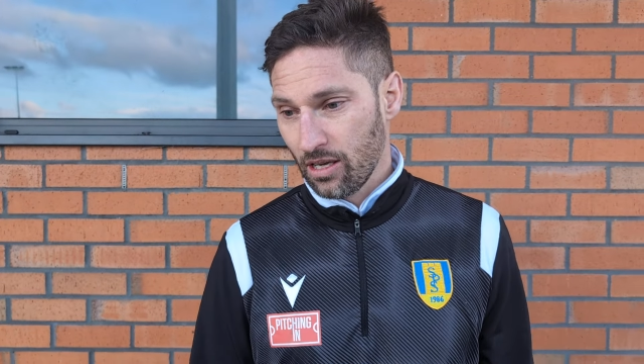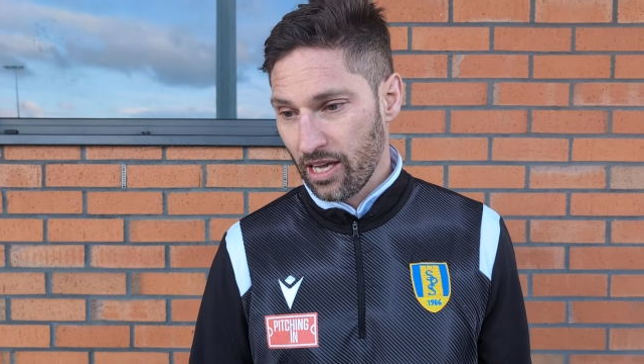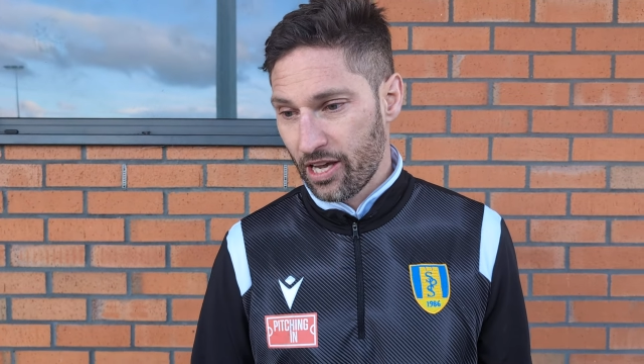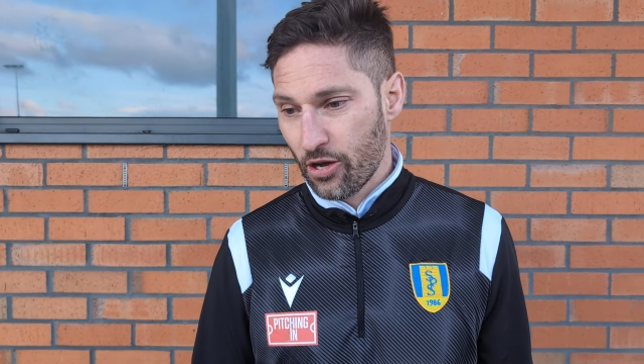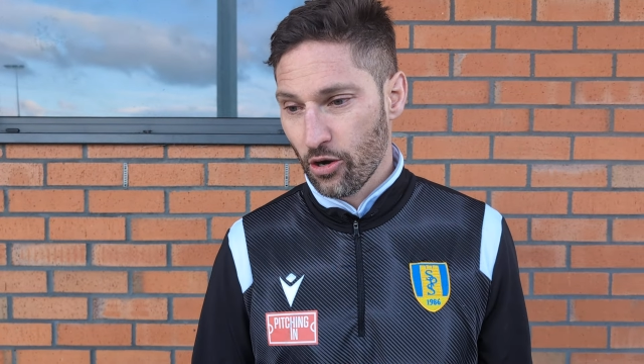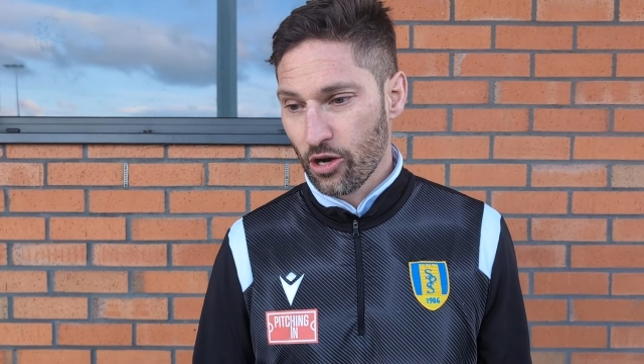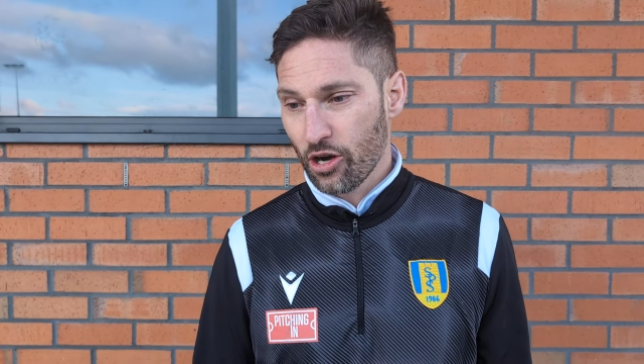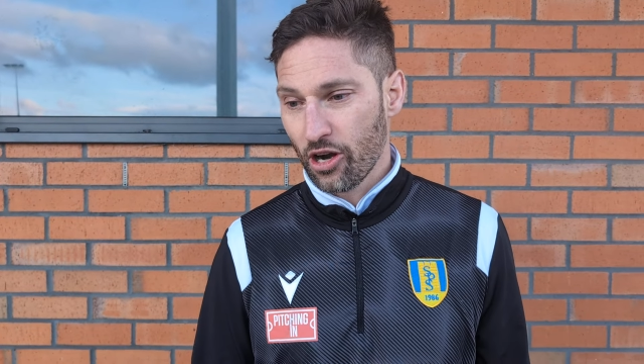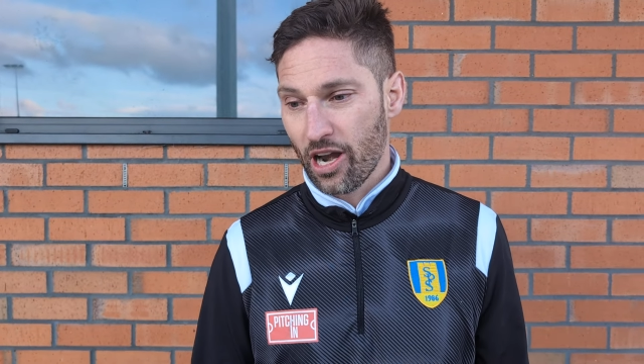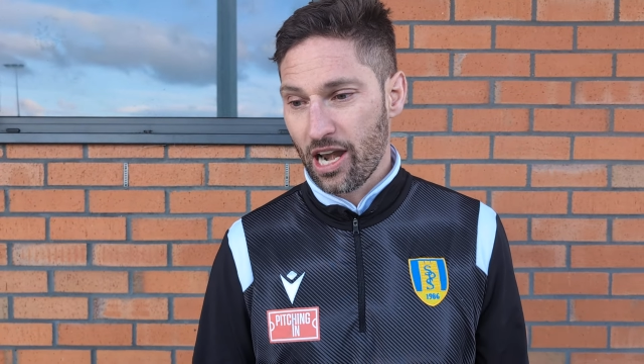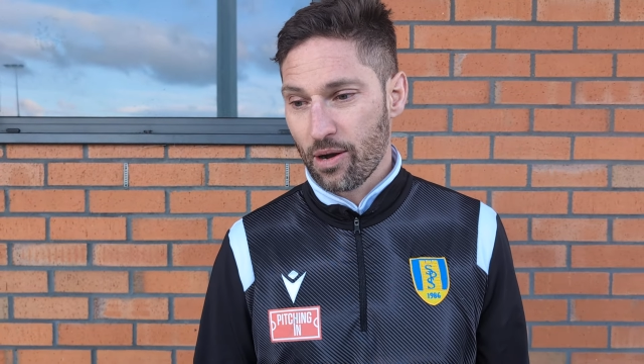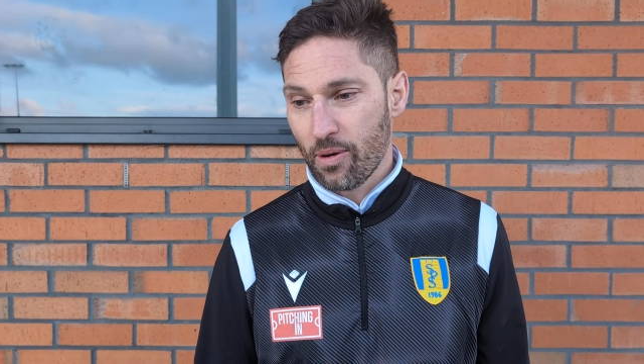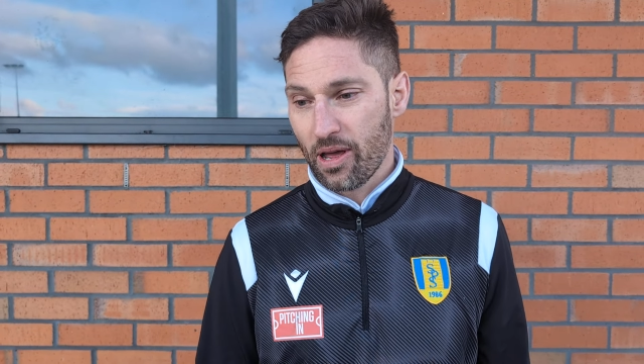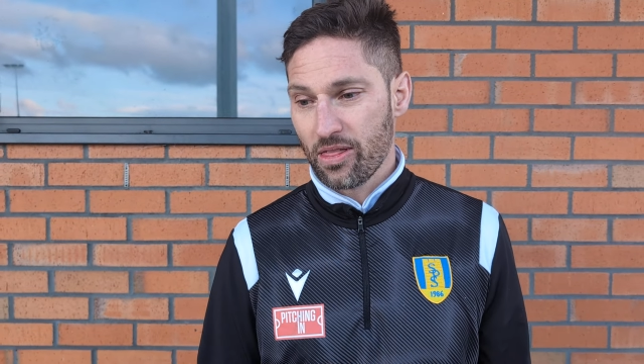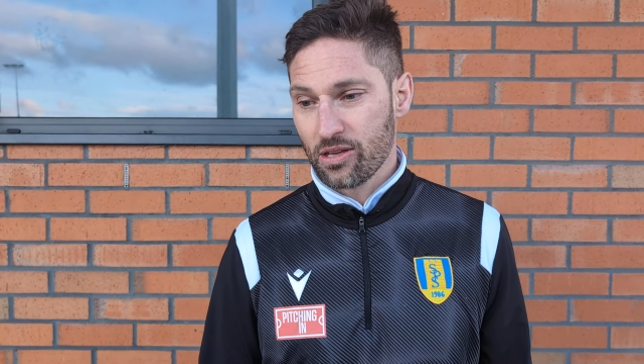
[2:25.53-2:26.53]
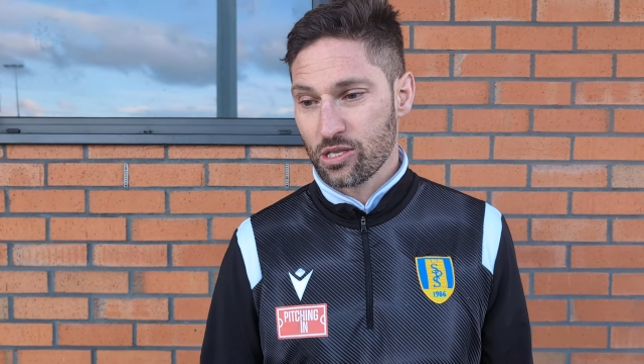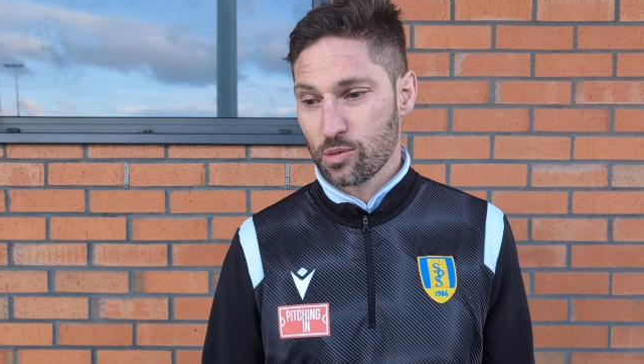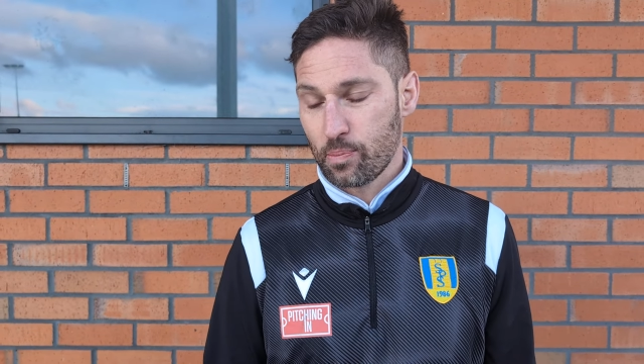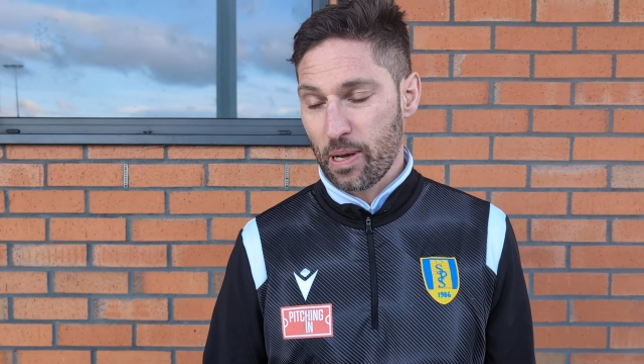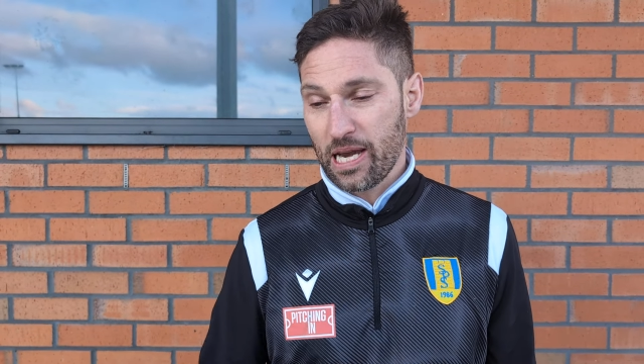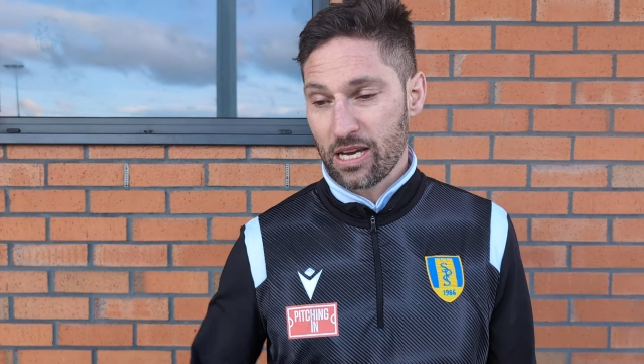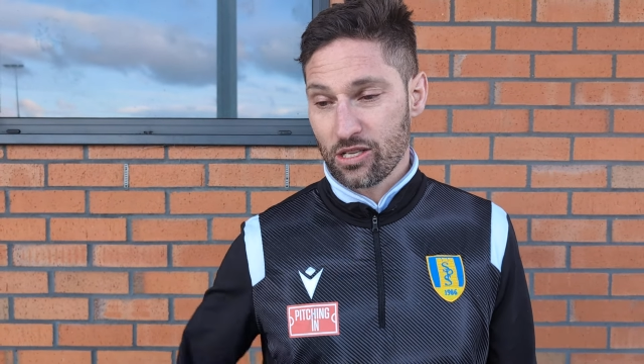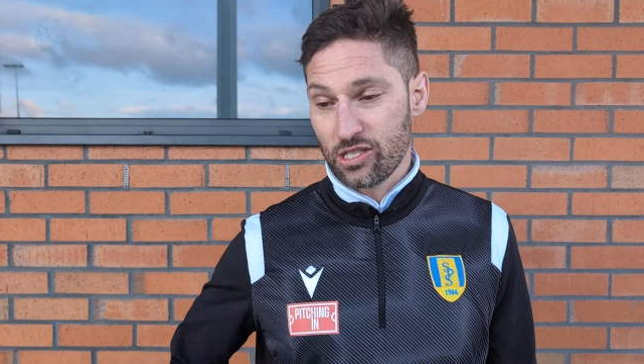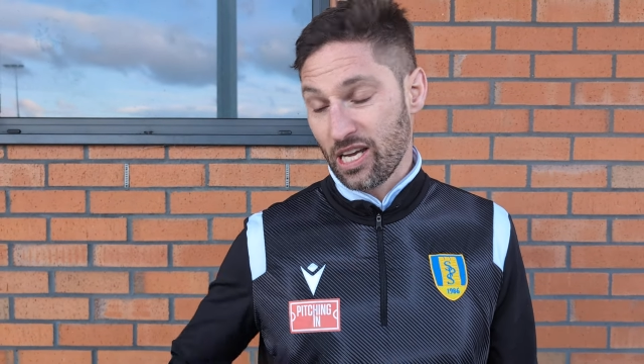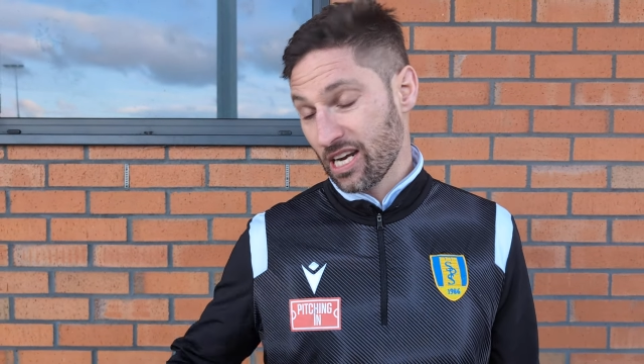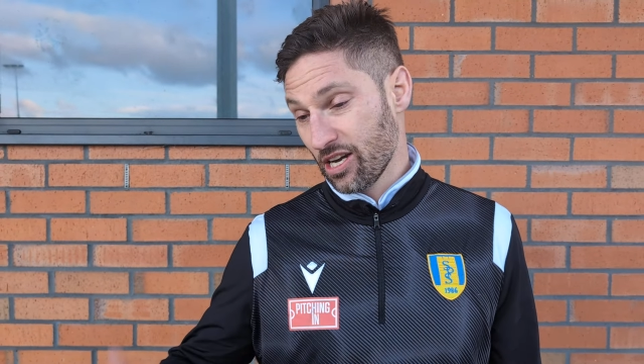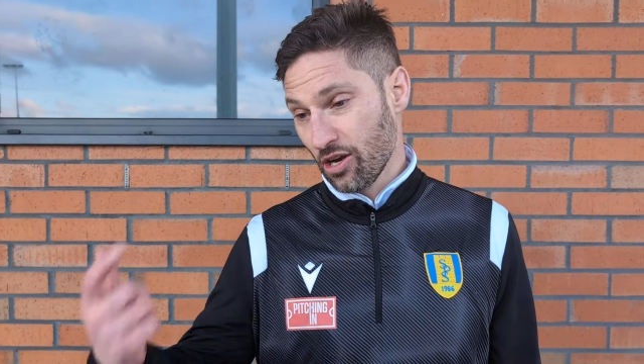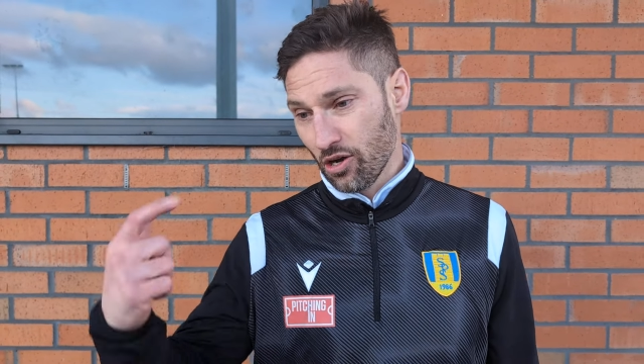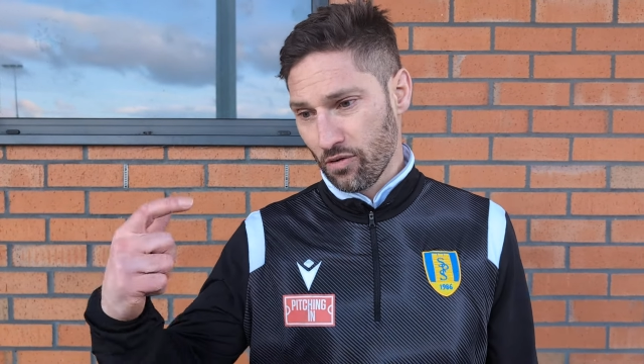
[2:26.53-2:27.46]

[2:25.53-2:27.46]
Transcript: it could have gone anywhere, and the spin has taken